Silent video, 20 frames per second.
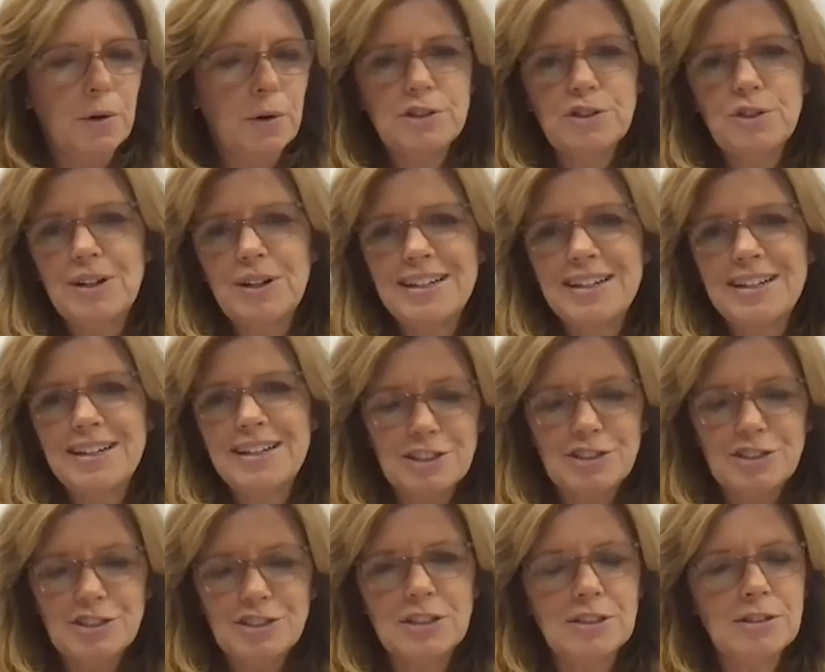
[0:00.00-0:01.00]
or
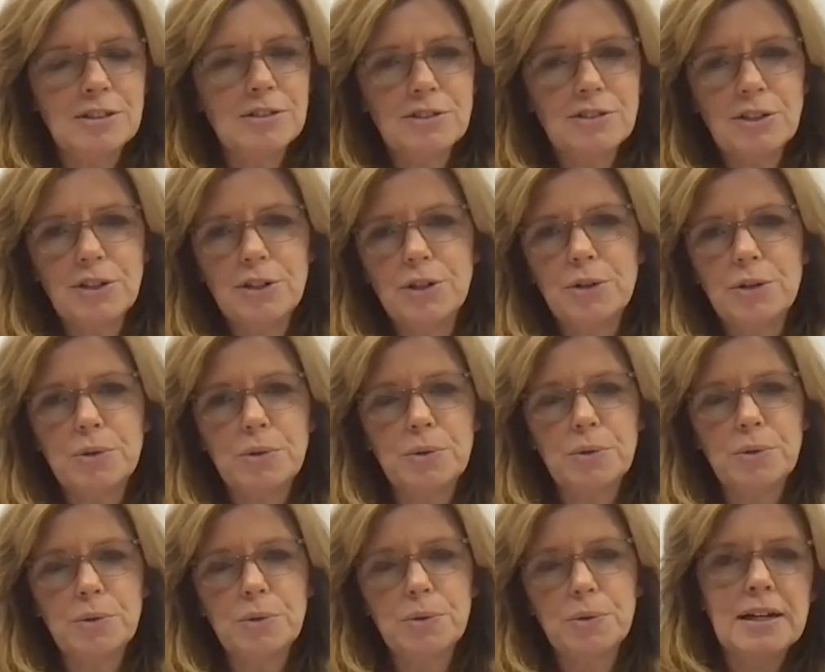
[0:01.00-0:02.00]
transitioned
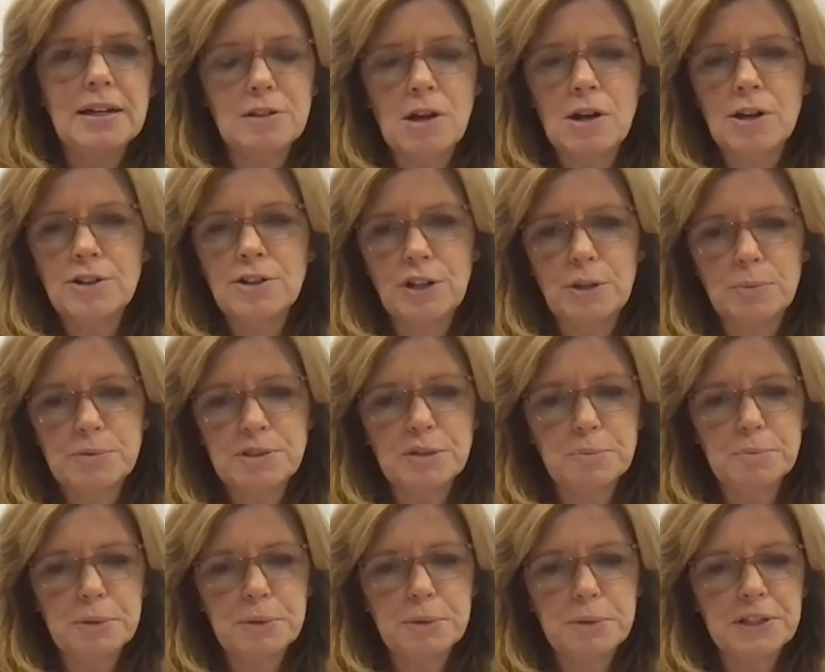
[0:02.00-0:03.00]
to uh, long term
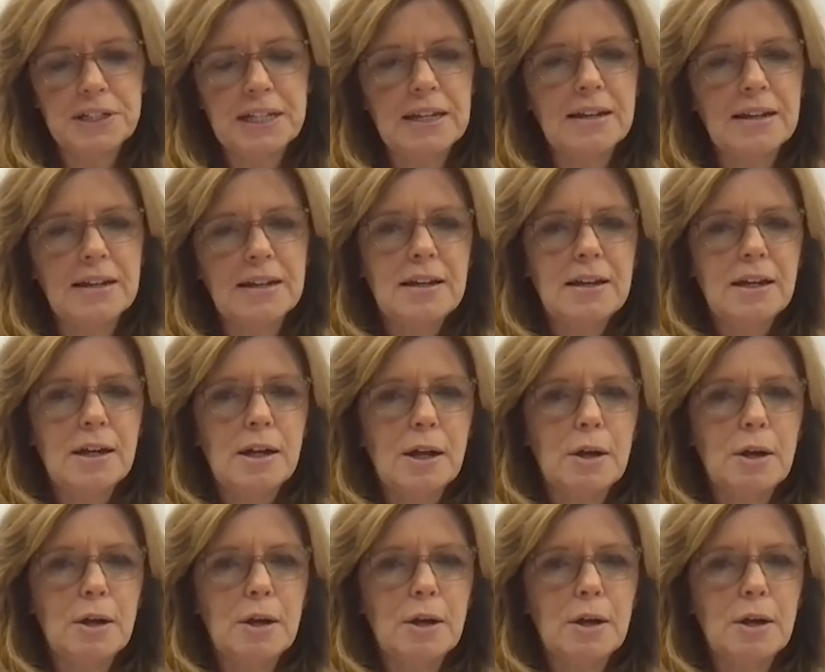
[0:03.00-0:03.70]
stability.